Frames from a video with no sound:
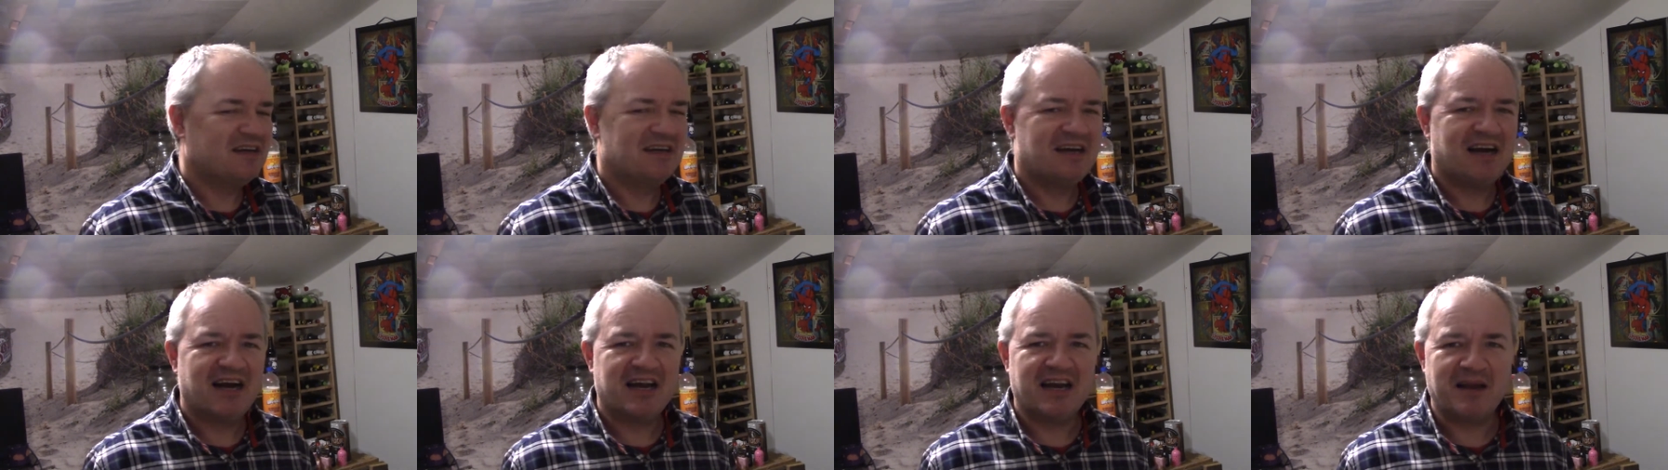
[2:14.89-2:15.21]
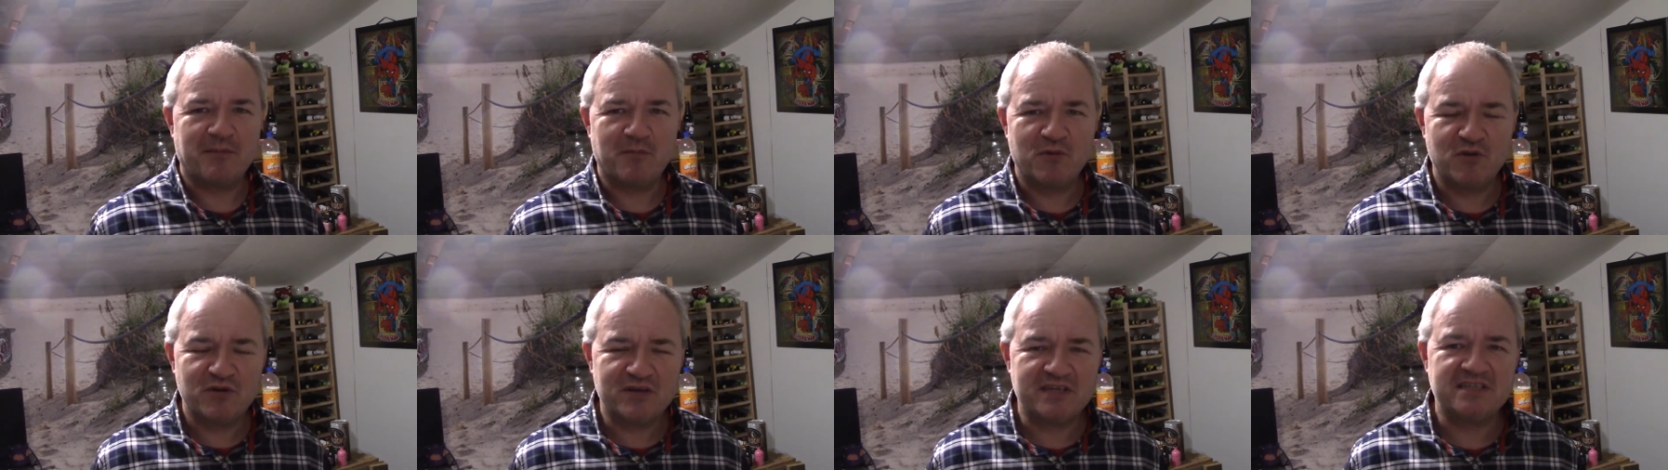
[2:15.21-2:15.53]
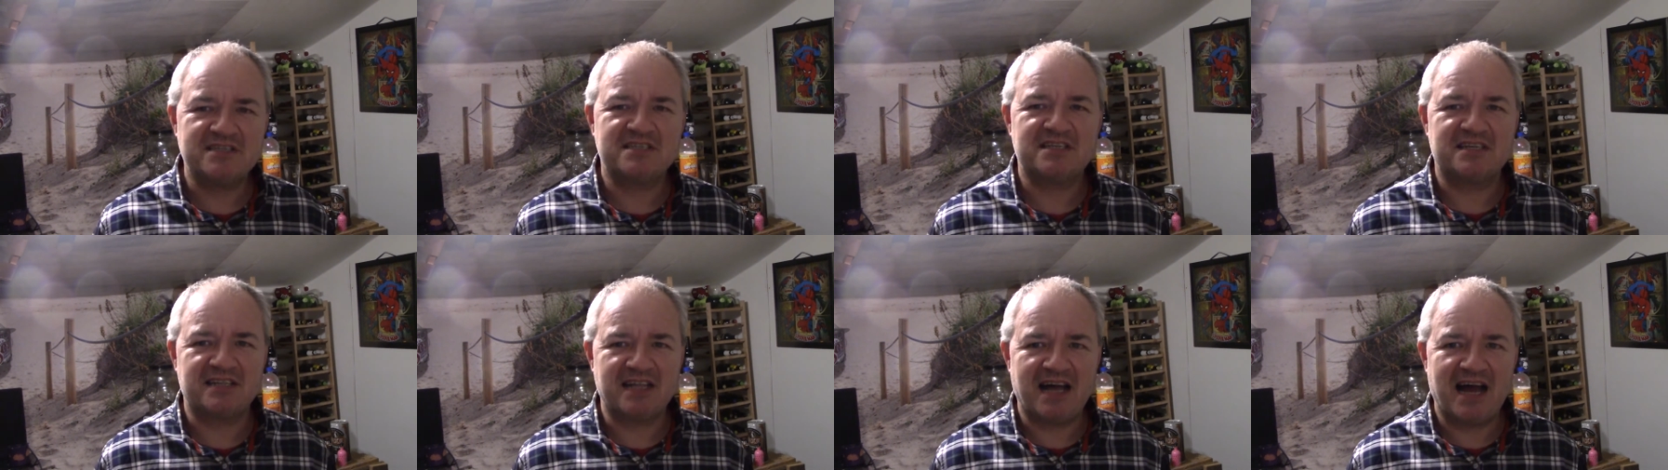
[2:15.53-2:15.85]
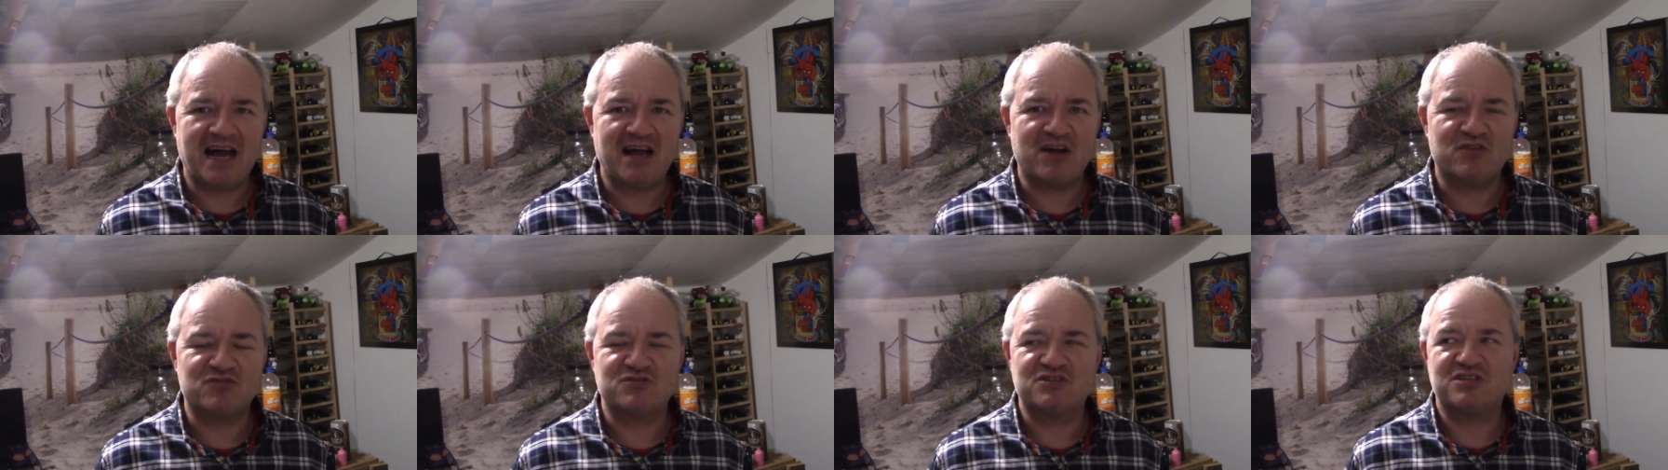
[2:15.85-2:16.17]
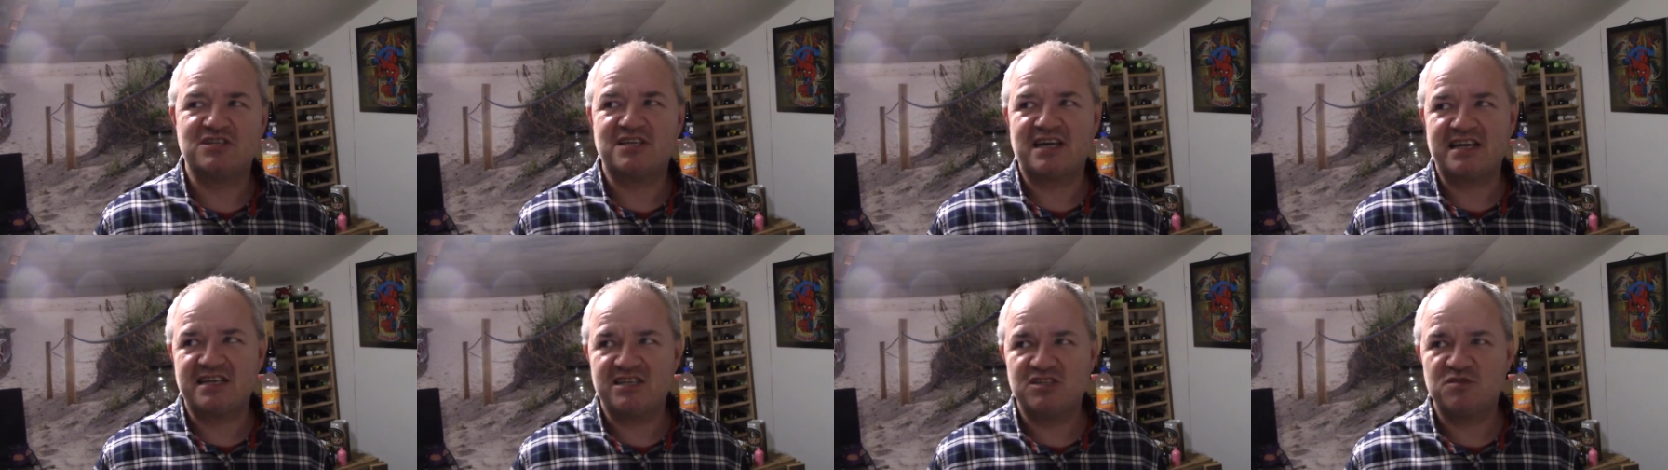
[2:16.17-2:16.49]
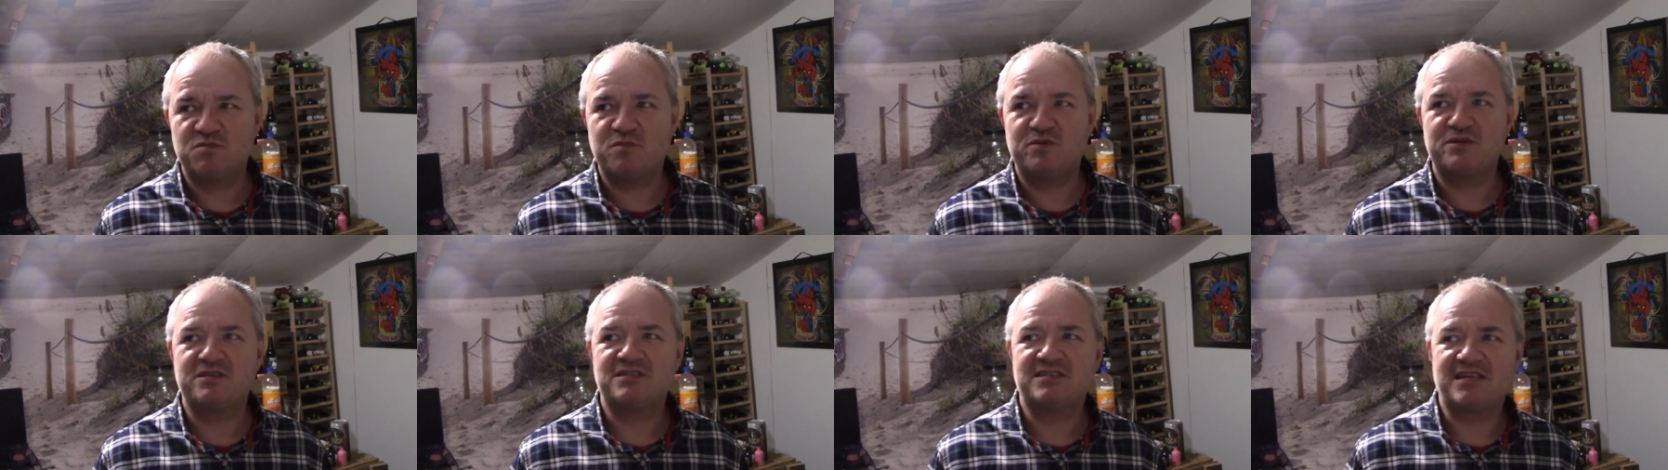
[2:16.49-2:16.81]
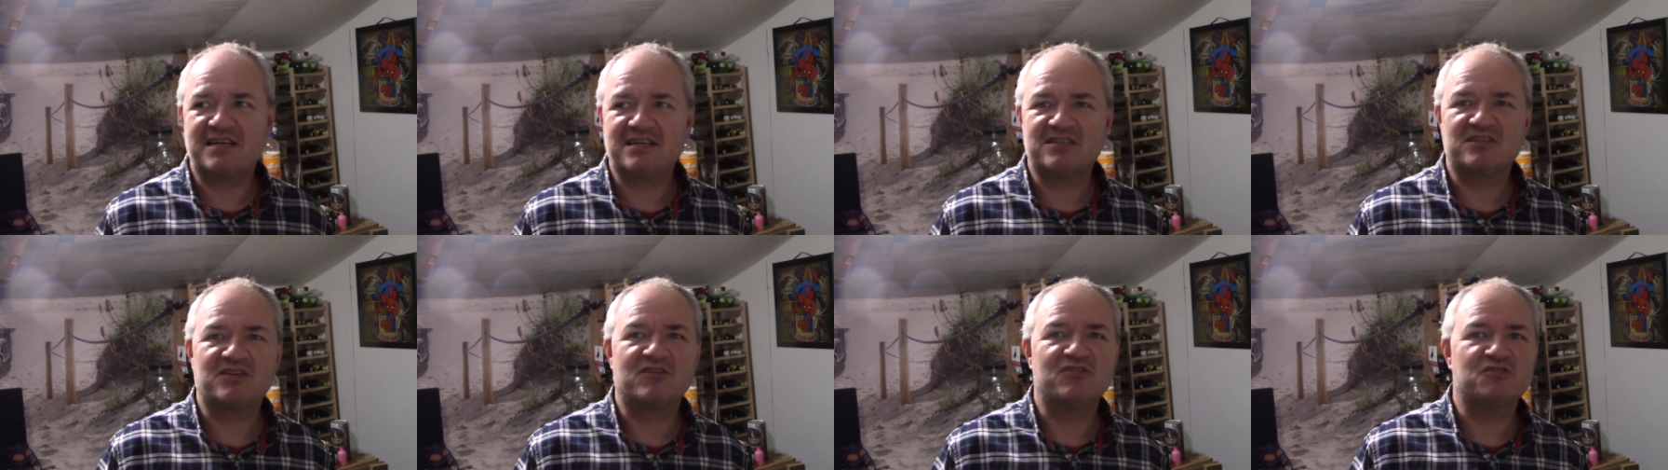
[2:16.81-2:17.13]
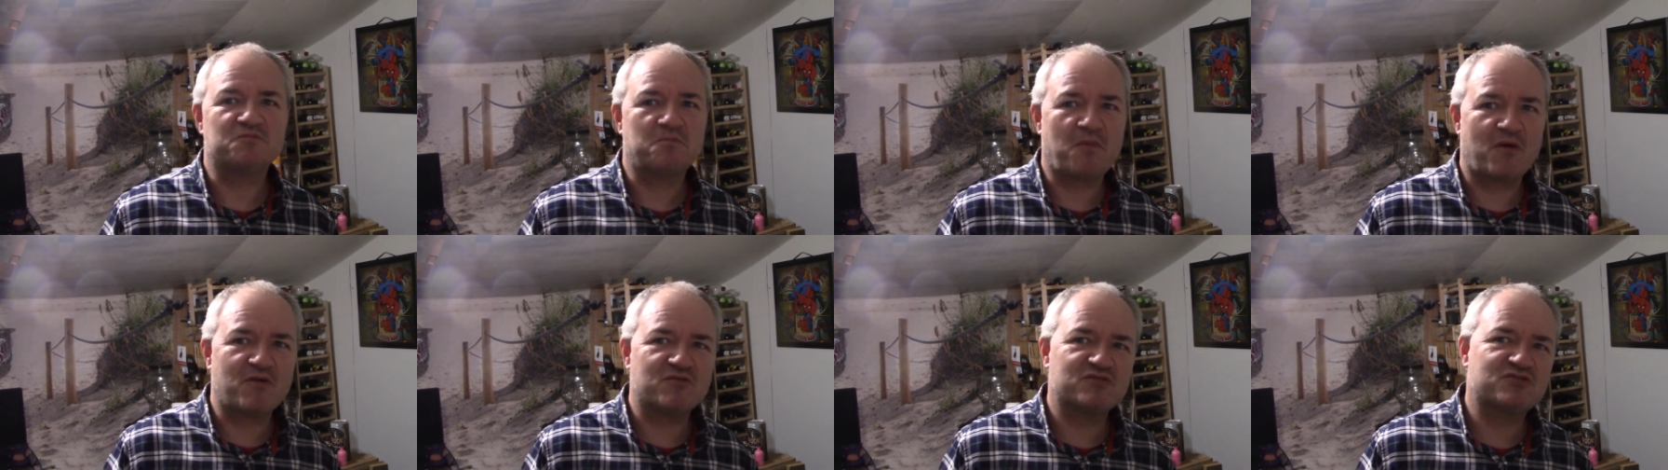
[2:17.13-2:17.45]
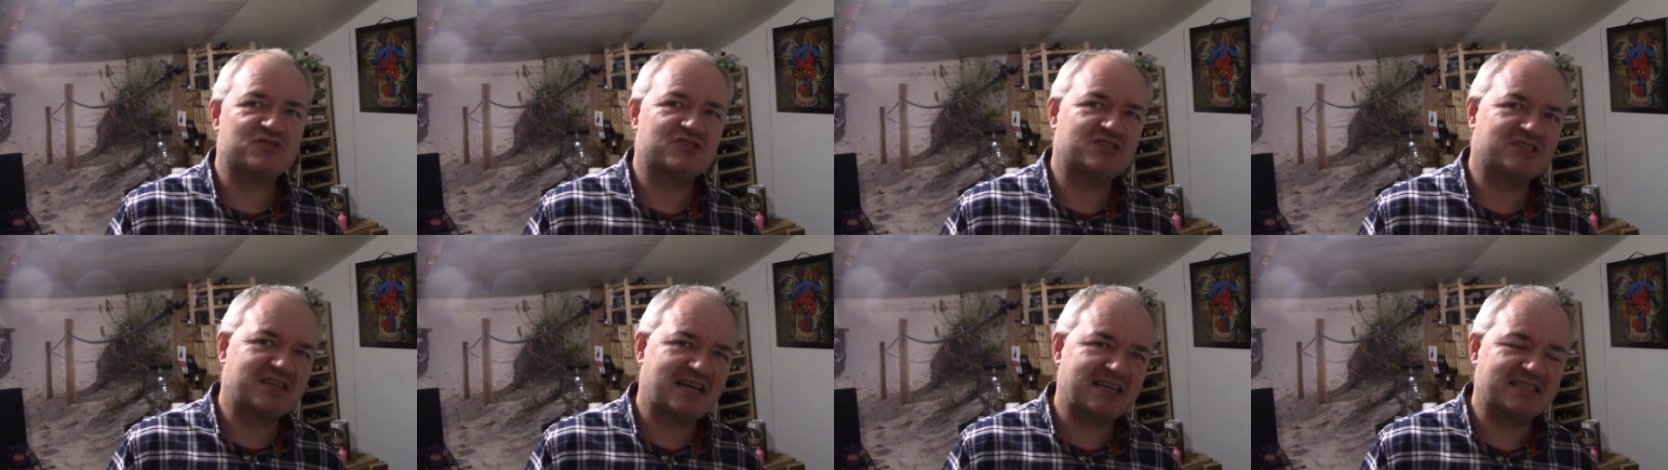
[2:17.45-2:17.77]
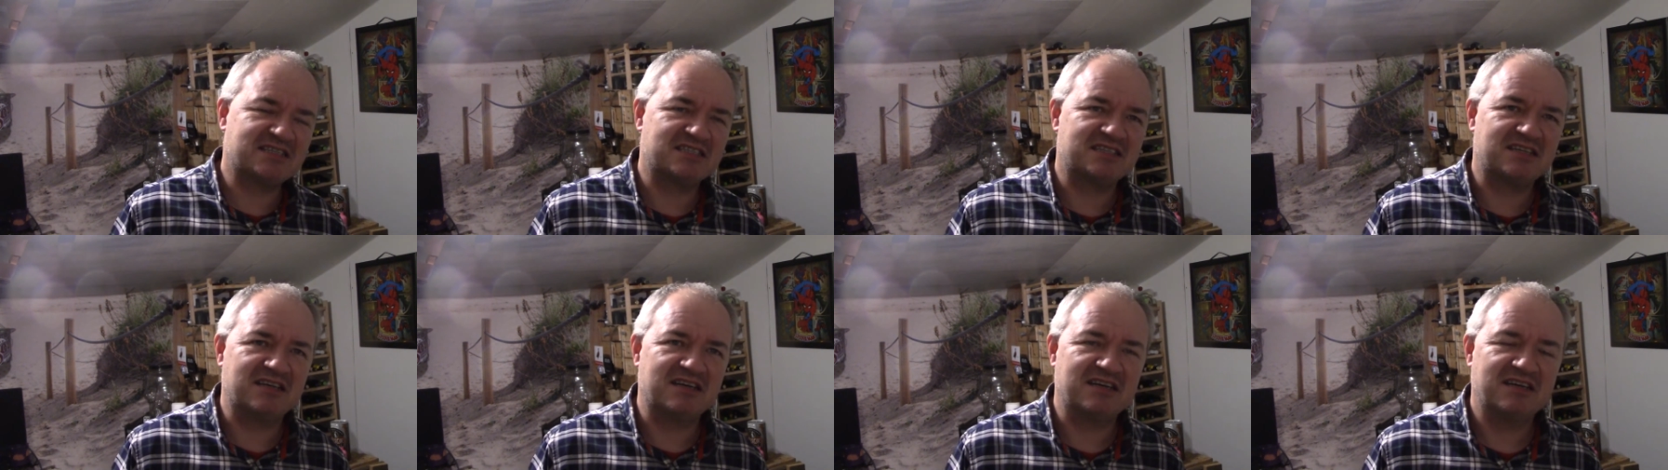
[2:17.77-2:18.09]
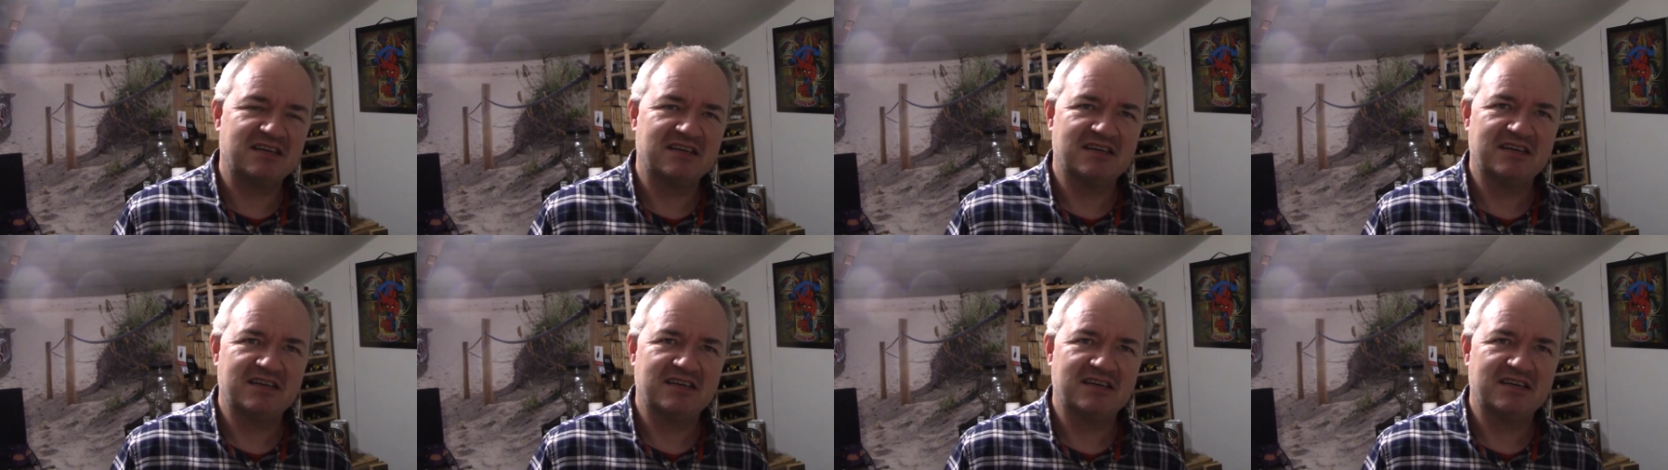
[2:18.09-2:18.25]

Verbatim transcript: And I'm looking tonight on Sainsbury's, Tesco's, Morrison's, Asda.